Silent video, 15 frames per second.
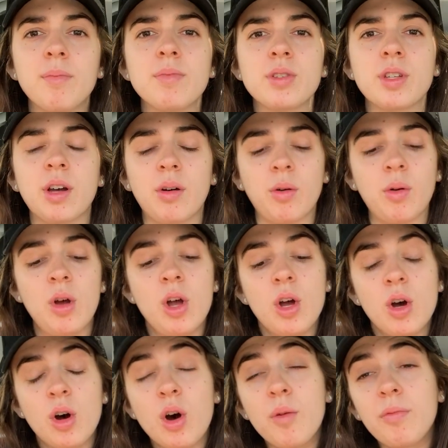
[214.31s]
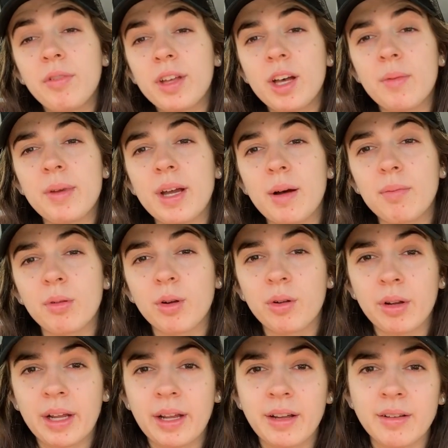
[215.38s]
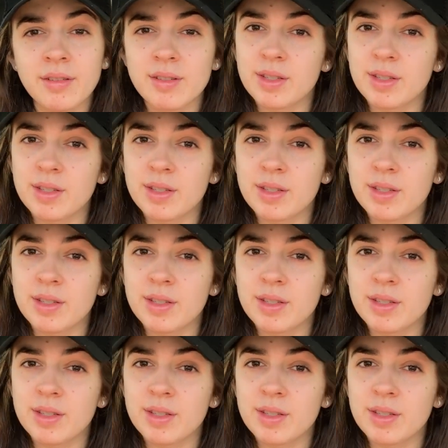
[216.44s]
so hopefully I'll be uploading